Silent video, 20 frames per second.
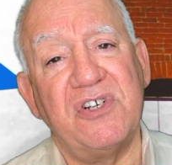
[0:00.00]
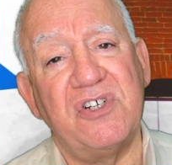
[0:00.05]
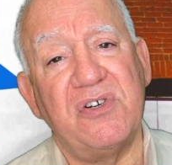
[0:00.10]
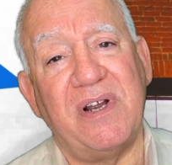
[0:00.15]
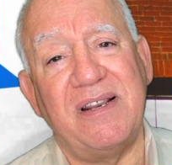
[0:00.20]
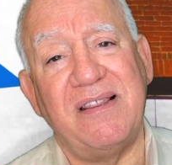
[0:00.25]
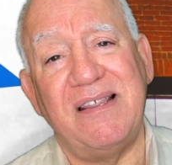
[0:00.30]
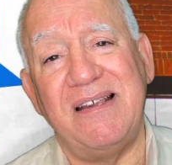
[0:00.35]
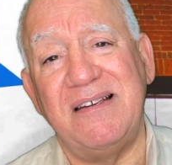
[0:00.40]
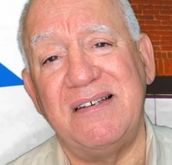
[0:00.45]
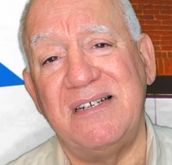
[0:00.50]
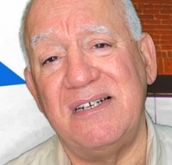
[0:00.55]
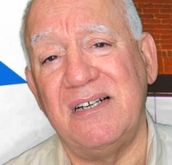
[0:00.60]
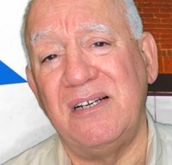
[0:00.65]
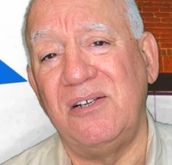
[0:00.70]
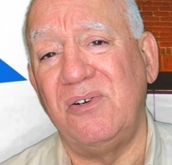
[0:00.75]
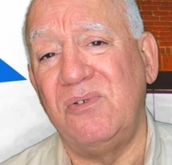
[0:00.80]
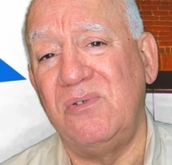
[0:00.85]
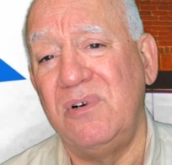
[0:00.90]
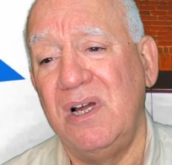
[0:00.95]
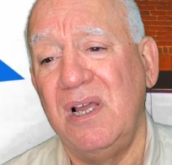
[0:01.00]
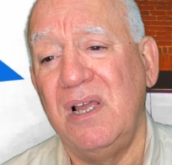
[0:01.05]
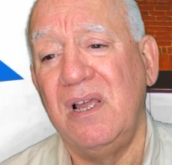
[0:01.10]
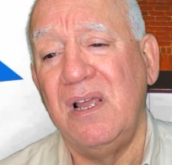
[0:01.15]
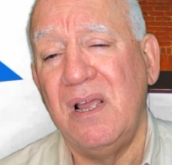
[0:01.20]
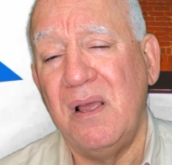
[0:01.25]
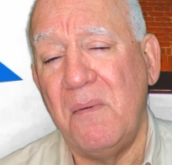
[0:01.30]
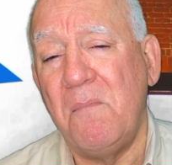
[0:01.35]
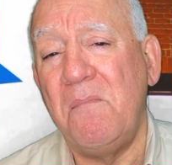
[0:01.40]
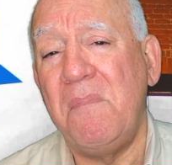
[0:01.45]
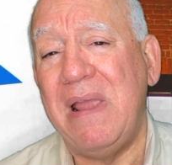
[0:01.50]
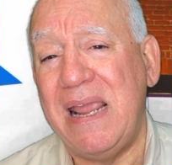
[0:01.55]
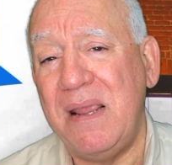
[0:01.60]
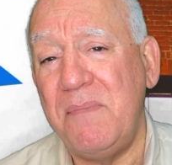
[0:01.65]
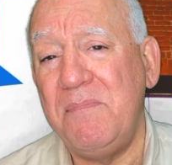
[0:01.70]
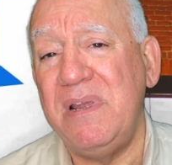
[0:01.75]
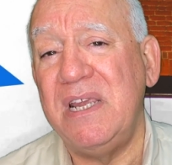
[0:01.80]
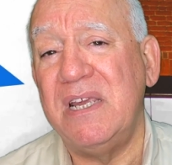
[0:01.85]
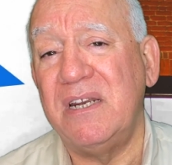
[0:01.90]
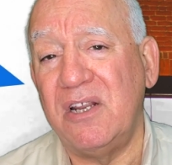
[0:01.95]
So I think Zillow may
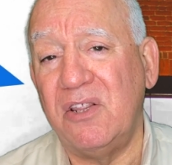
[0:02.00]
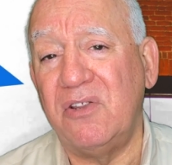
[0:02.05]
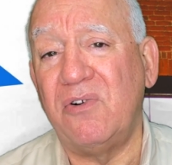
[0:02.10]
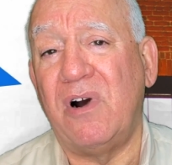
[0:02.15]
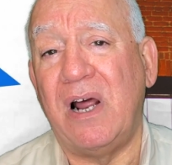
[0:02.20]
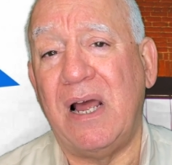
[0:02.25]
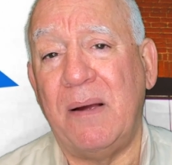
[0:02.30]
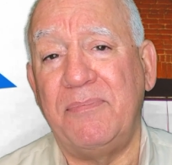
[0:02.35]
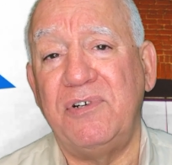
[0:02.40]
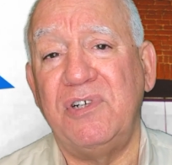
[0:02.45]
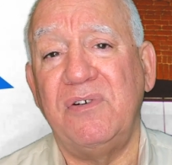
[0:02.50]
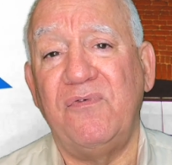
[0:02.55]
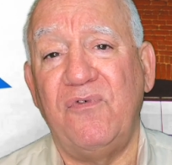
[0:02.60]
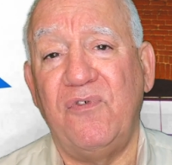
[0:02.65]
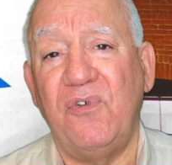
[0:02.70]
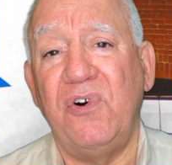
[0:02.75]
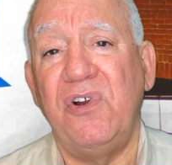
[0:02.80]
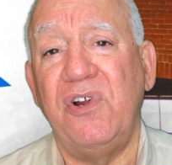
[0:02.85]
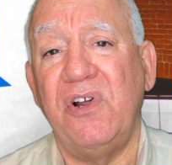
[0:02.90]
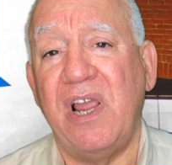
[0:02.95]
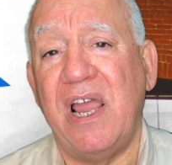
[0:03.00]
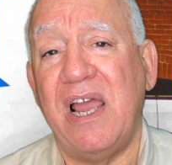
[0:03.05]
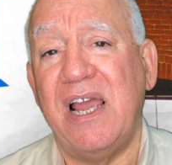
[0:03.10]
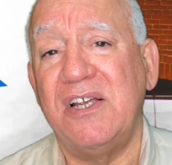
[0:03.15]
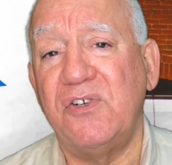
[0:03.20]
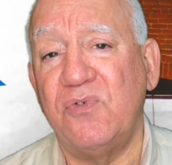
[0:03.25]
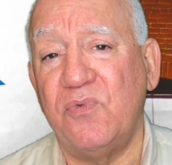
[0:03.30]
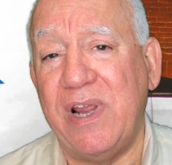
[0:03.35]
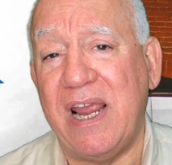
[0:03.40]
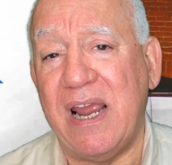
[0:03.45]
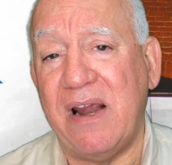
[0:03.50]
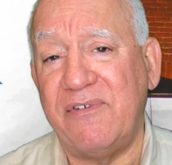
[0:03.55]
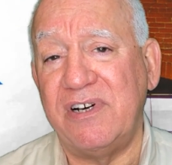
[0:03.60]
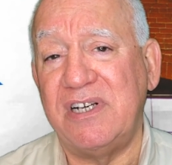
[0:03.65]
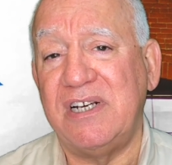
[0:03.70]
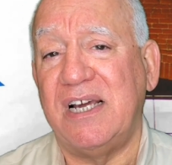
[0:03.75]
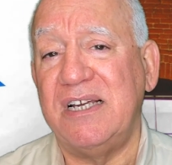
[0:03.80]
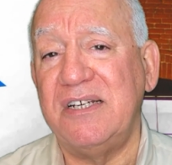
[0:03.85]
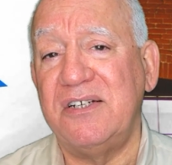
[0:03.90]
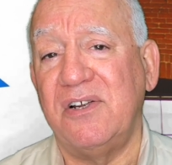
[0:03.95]
be another option for you guys. We
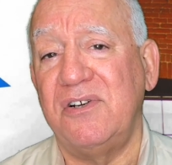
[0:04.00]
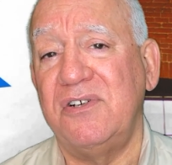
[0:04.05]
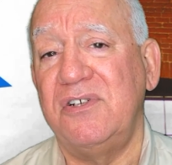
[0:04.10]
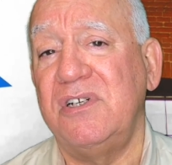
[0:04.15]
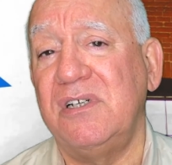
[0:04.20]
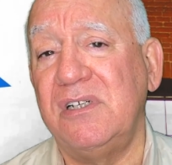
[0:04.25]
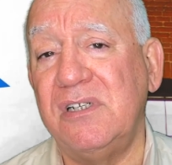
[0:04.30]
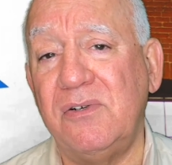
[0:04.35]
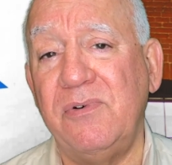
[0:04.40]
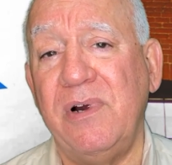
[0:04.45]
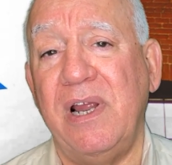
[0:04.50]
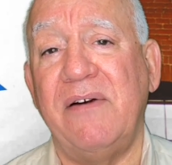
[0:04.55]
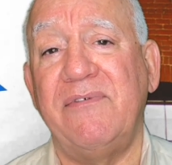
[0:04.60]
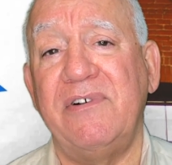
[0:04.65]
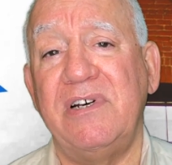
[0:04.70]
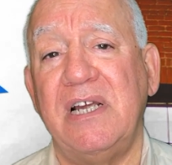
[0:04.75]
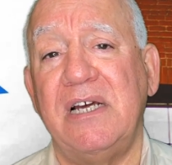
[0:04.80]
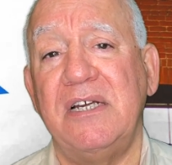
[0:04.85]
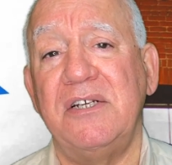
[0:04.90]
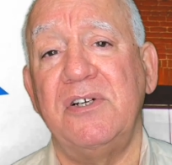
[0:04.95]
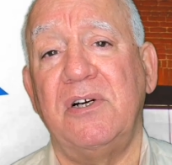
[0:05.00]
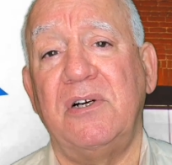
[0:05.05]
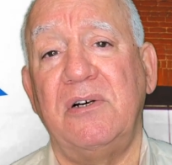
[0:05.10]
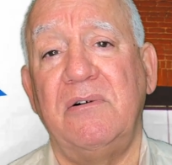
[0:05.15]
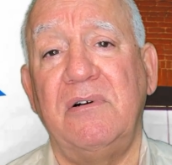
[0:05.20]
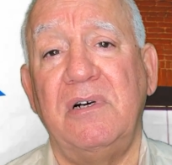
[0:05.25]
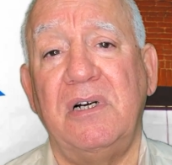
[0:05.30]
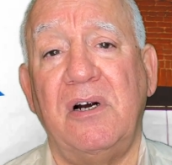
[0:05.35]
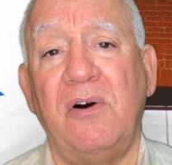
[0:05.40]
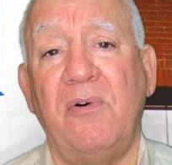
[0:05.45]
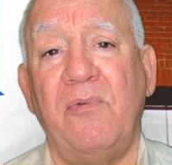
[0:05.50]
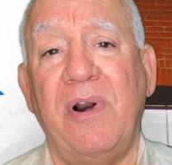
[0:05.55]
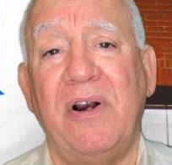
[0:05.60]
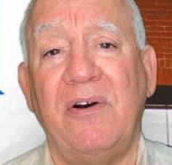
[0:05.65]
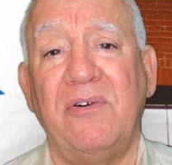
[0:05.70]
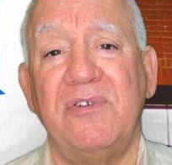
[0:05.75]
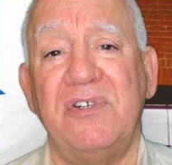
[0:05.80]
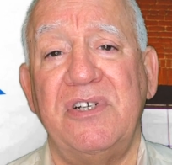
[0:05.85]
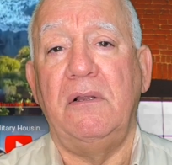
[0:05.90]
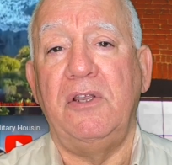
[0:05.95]
advertise on Zillow. We advertise our
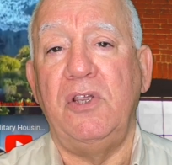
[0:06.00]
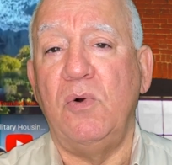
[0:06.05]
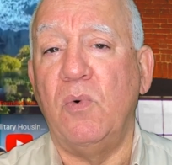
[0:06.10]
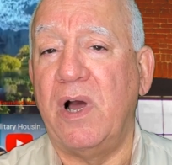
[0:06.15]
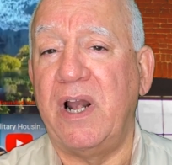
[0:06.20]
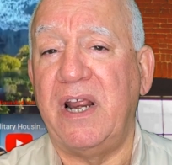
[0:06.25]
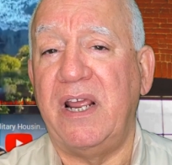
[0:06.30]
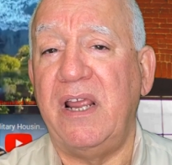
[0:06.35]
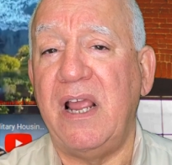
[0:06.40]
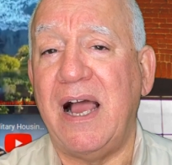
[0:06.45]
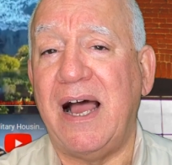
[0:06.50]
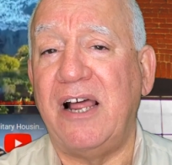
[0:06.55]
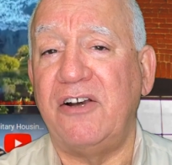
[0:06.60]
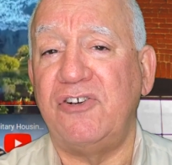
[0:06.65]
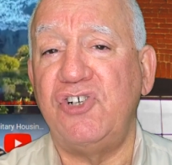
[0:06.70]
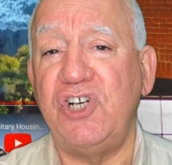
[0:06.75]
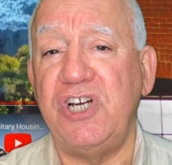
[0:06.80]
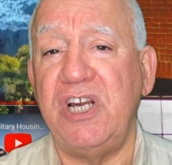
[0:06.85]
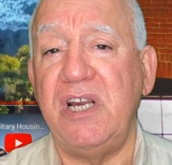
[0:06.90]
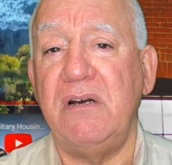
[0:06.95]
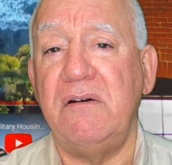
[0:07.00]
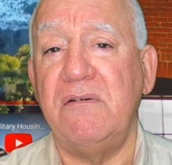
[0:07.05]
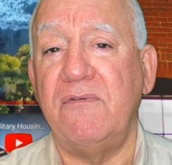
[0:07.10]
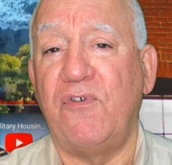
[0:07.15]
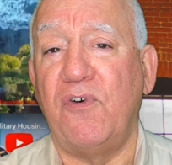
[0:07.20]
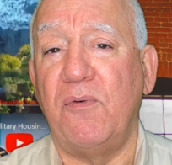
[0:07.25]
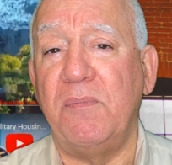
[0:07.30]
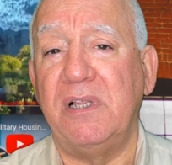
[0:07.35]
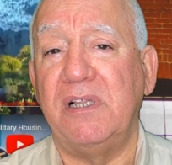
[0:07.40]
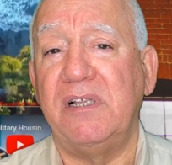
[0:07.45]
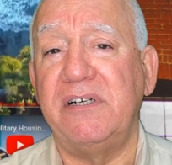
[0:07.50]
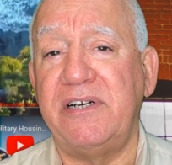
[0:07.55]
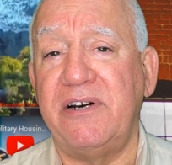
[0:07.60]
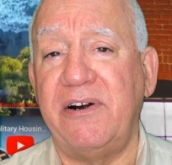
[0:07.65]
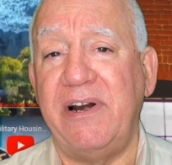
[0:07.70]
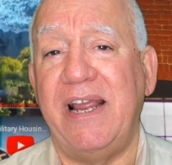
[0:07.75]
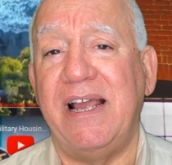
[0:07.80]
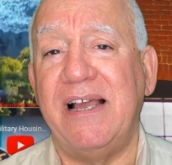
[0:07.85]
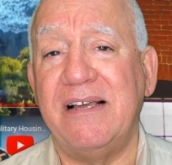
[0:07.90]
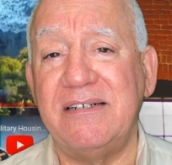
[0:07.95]
rentals You want a hot sheet for
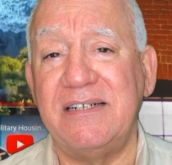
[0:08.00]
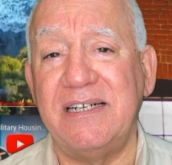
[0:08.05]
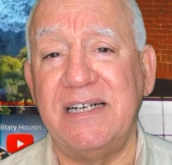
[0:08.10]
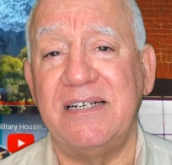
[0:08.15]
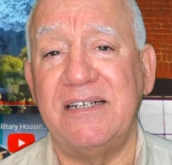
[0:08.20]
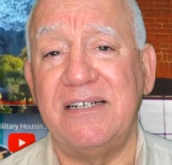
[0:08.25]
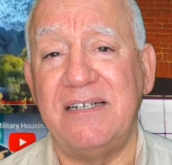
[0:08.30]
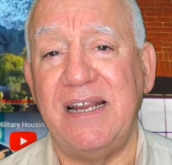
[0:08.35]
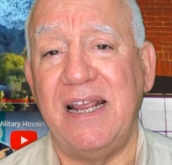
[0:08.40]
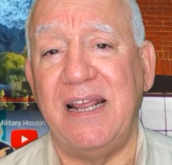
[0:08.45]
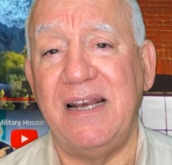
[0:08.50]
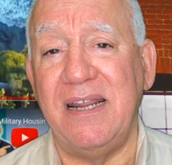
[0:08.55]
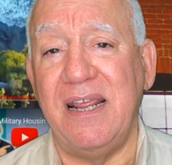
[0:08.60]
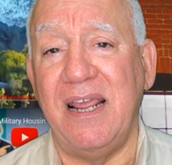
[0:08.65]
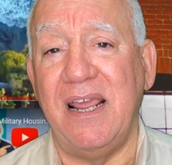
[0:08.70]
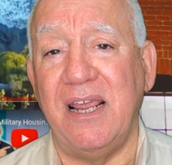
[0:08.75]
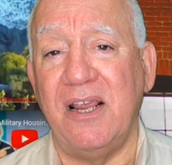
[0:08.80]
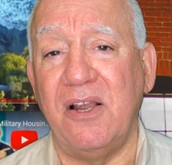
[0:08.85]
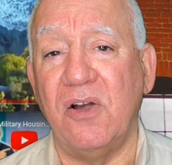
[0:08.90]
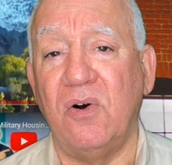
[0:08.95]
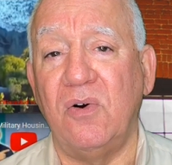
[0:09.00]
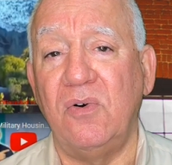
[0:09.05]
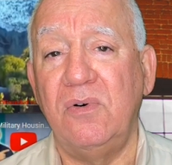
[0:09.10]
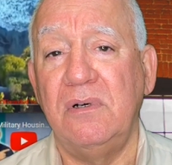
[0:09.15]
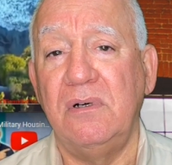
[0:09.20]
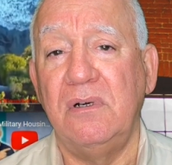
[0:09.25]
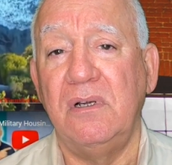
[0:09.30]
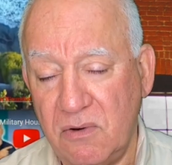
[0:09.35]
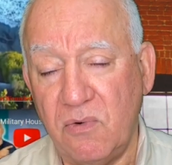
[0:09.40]
military housing in San Diego?